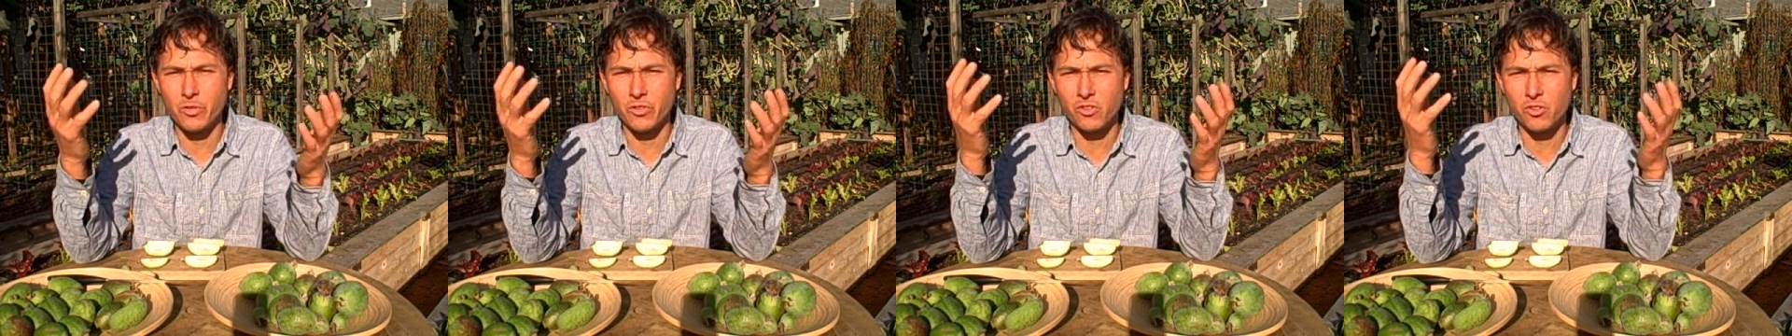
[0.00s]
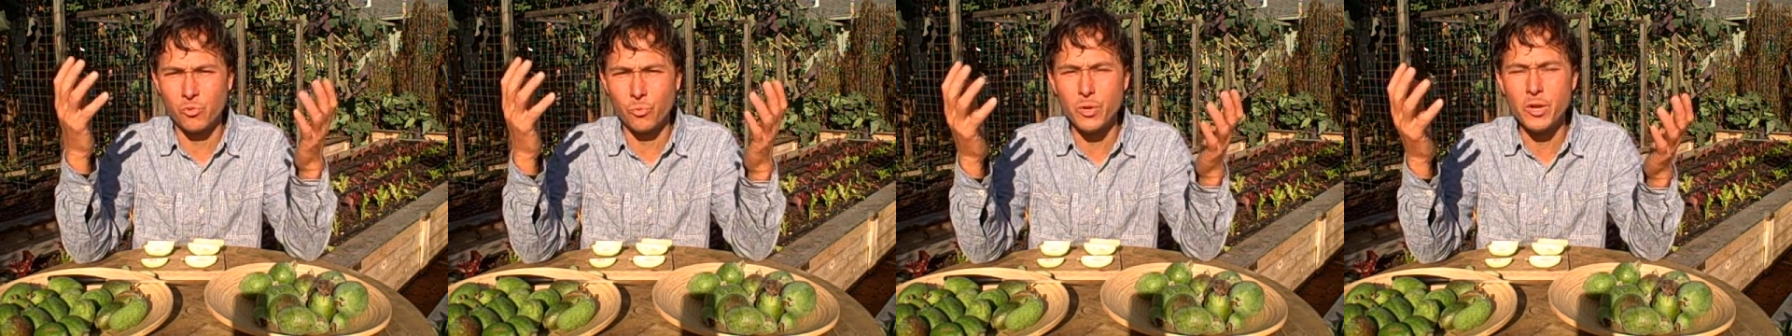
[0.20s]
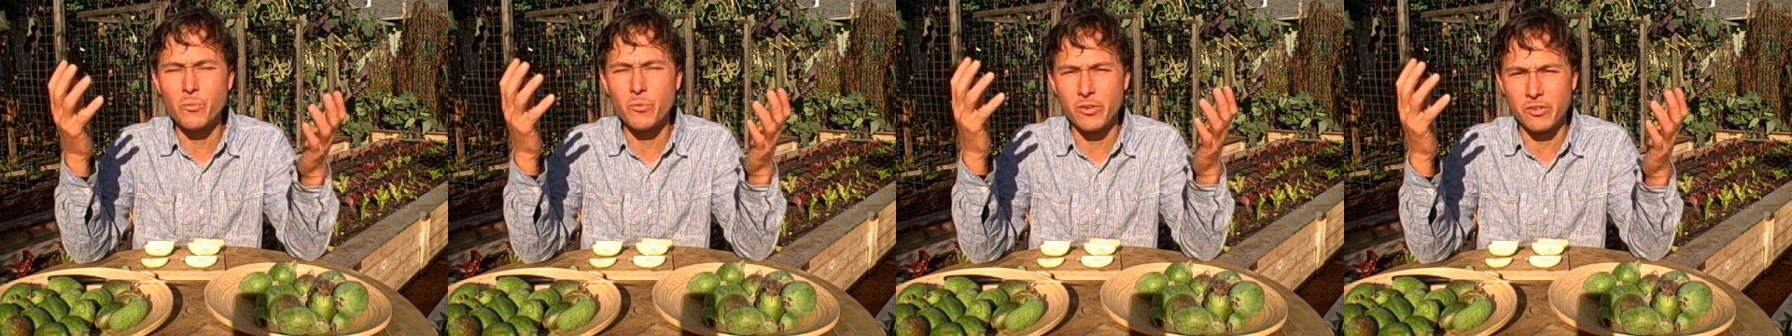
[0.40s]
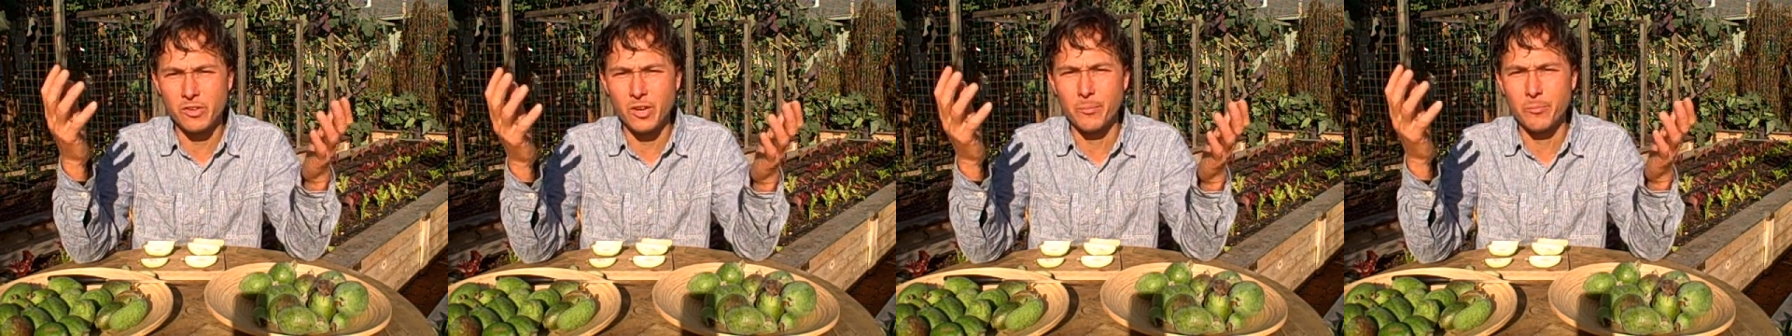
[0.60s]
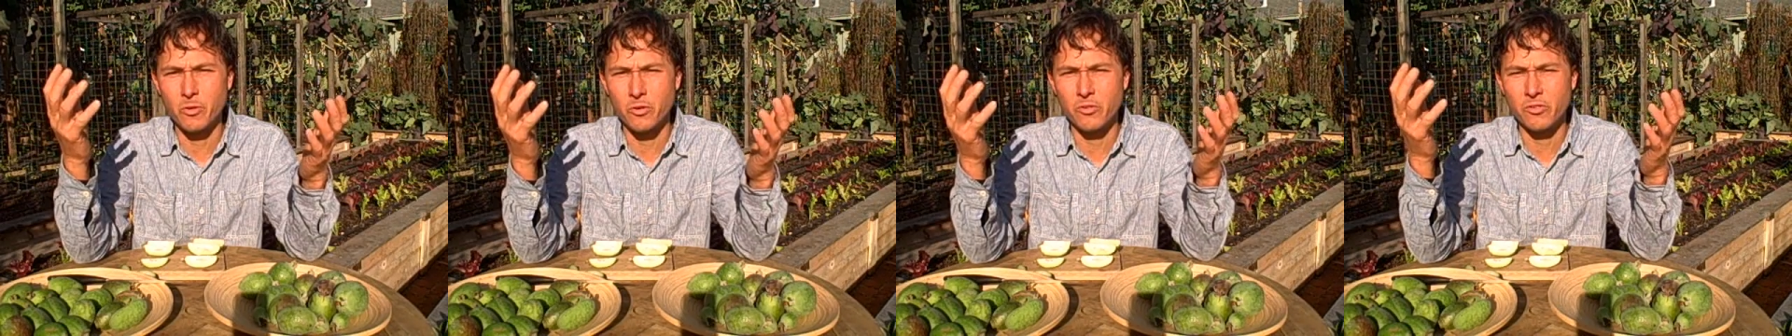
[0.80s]
with sweet
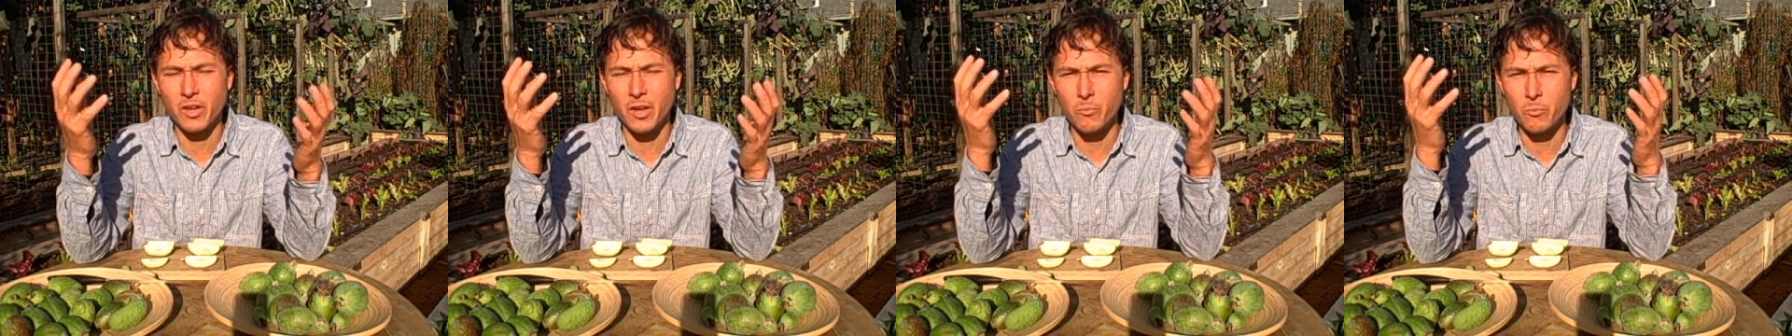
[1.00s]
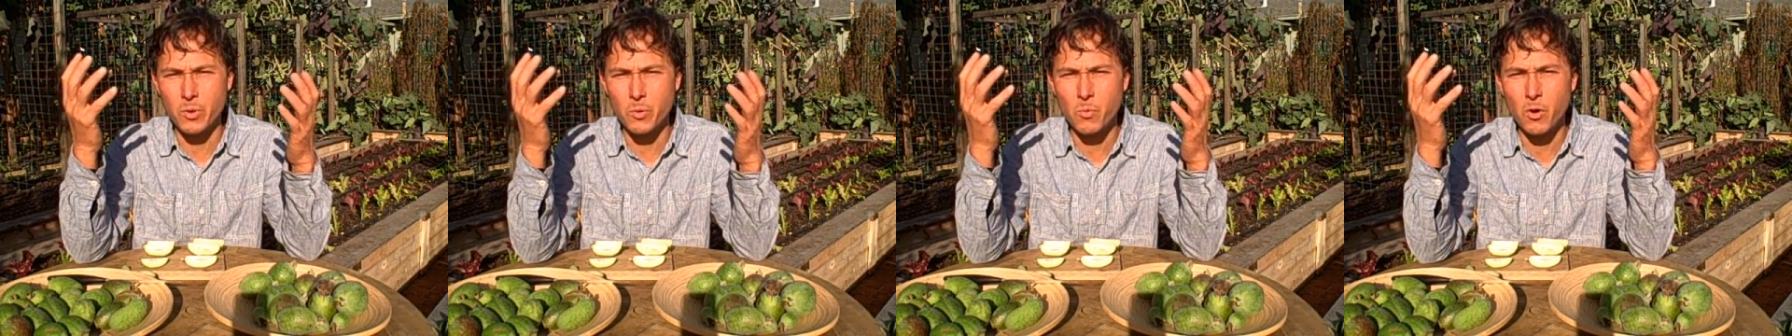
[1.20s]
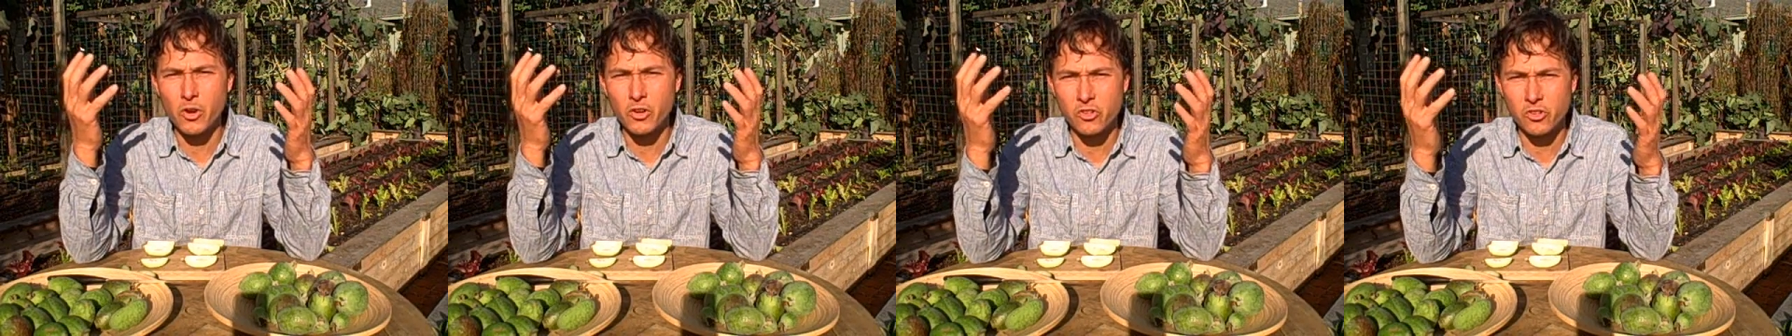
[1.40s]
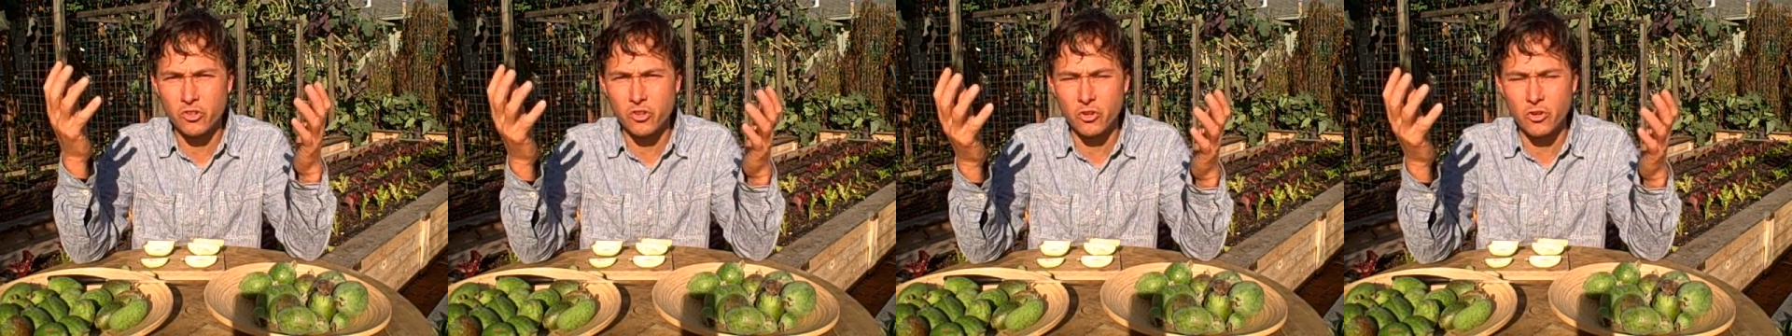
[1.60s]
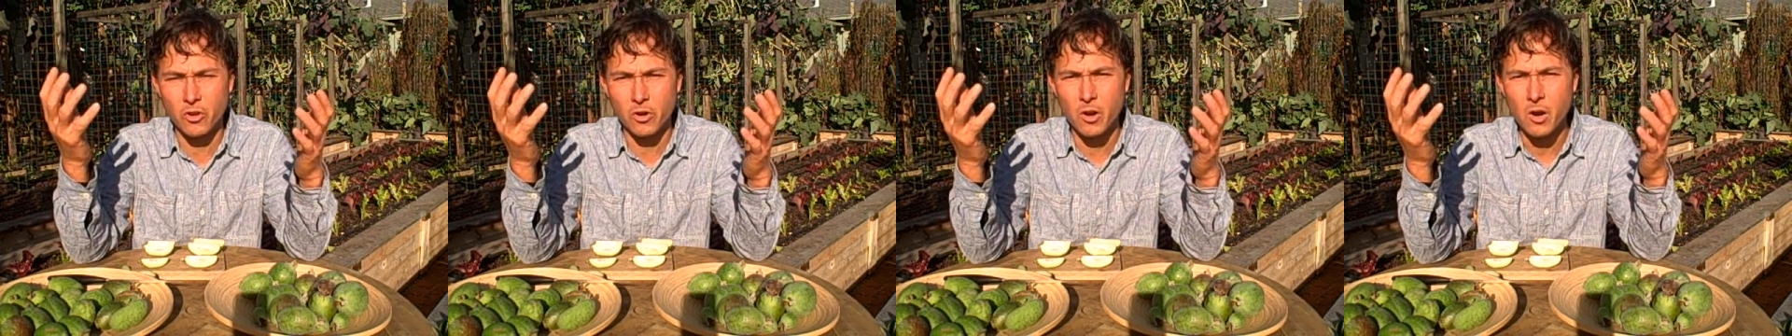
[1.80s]
receptors and we want
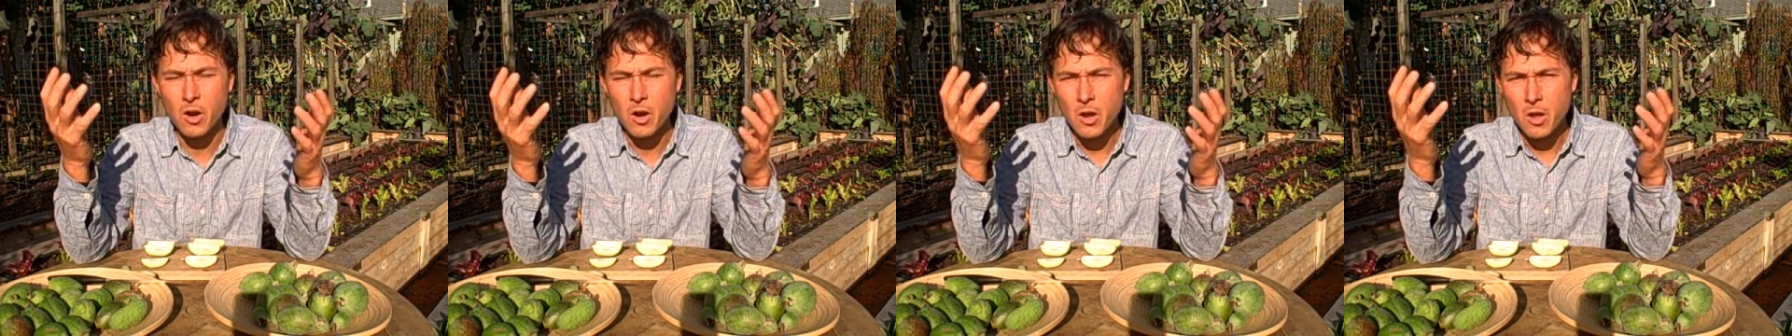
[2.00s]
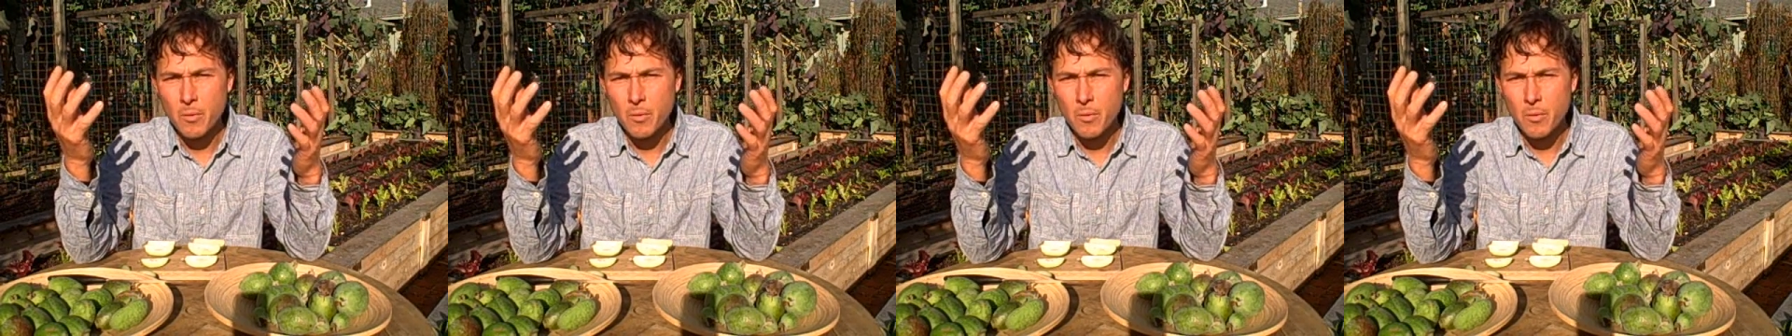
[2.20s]
sugar.